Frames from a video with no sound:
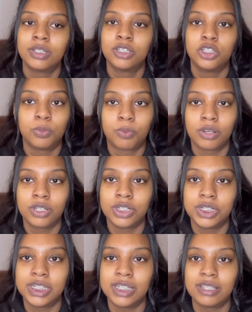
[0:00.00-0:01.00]
your
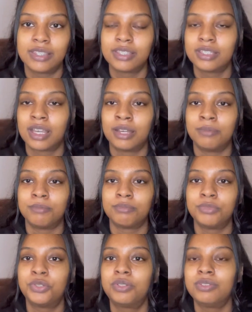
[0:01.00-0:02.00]
teeth.
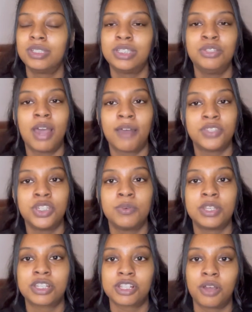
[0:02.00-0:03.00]
You have to do
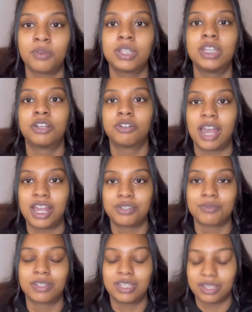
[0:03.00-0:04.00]
it slowly and
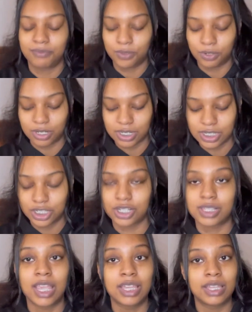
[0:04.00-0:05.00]
gradually, of course,
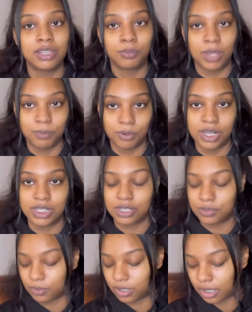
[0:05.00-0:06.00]
just like the way
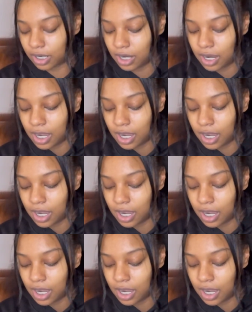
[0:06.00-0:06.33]
braces work.